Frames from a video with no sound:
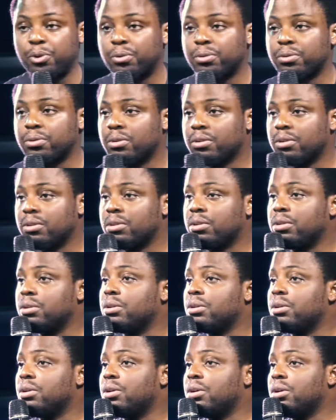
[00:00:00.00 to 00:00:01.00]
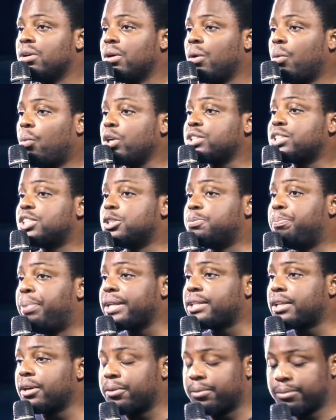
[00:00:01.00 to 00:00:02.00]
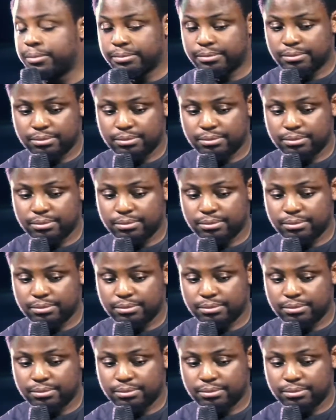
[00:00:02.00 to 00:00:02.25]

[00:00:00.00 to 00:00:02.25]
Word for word: you. What is Bethel?